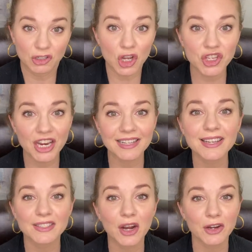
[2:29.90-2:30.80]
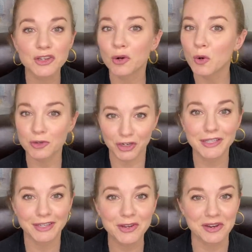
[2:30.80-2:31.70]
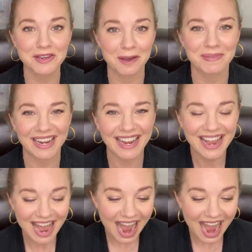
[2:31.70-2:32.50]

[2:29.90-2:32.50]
Good chances are you're just in good company.